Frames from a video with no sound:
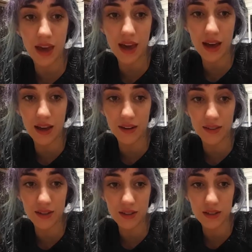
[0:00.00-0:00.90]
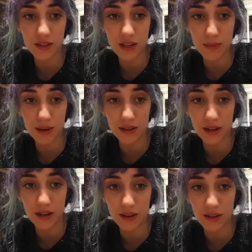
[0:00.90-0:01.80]
And there's a little ladybug
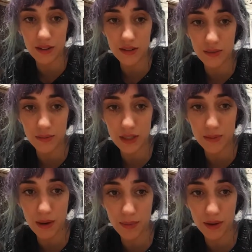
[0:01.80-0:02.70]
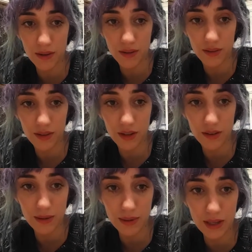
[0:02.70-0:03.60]
dying on this piece of paper. There
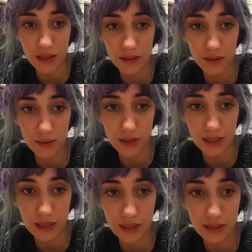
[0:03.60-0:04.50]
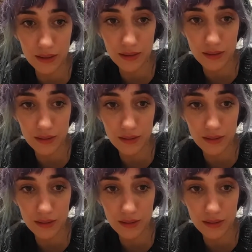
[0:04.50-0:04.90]
you are, buddy. Don't die.